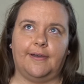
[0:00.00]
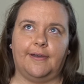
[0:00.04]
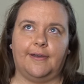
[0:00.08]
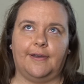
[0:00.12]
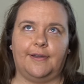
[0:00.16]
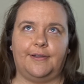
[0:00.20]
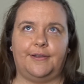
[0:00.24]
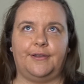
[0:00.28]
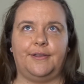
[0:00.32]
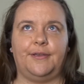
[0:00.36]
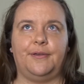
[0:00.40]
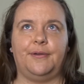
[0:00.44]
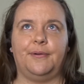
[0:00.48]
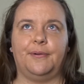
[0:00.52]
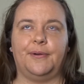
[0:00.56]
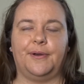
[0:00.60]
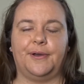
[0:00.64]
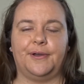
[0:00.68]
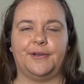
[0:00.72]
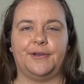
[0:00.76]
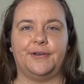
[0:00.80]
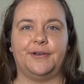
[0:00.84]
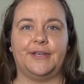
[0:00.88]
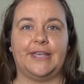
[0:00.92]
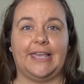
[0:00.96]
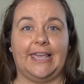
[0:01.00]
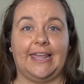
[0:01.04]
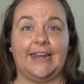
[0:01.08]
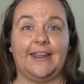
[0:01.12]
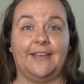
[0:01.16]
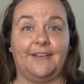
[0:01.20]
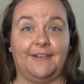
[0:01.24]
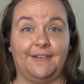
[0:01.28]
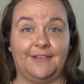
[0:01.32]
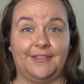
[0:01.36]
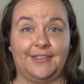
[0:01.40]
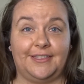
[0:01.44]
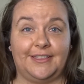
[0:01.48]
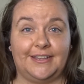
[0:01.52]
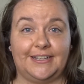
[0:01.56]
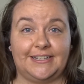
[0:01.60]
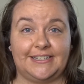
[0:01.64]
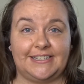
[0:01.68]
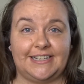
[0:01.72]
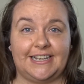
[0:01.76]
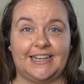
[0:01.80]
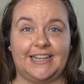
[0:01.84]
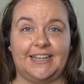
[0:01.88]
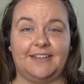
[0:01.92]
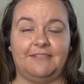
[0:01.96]
I knew I could get it on the
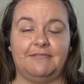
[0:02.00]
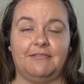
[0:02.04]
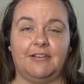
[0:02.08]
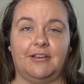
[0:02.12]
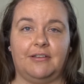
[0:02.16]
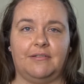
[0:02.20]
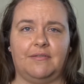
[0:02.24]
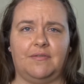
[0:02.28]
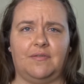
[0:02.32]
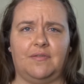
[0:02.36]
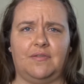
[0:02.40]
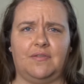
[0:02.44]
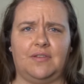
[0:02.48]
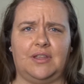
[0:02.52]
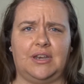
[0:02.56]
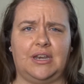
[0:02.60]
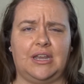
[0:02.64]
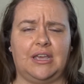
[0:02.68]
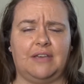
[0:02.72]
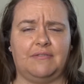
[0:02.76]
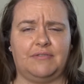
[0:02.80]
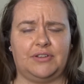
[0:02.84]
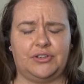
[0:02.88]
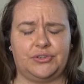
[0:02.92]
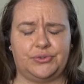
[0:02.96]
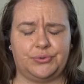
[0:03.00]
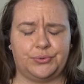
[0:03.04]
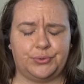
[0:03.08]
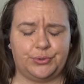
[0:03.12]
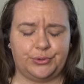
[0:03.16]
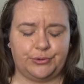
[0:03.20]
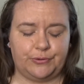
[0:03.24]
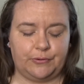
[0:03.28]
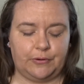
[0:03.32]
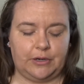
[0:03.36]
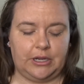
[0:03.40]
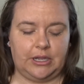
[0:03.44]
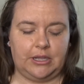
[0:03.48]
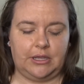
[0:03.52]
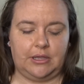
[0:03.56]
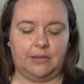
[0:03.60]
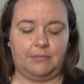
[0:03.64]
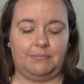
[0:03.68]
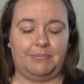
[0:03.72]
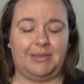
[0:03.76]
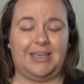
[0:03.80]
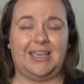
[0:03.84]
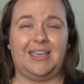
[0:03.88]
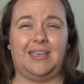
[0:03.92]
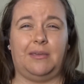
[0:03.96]
day rather than having to order it
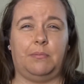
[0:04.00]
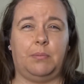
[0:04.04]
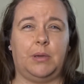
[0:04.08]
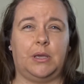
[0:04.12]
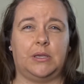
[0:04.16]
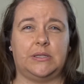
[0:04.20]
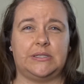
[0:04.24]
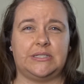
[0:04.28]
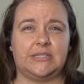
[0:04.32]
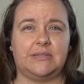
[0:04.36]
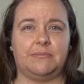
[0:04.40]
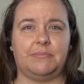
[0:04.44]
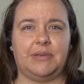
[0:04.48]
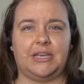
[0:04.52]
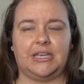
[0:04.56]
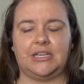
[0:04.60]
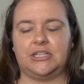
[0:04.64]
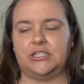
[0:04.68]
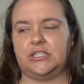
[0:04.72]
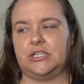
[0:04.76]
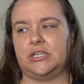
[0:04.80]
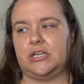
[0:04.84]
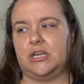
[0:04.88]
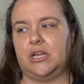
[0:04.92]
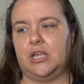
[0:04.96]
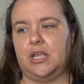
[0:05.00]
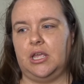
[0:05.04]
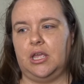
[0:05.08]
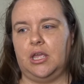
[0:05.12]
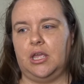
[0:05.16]
and pay postage and packaging.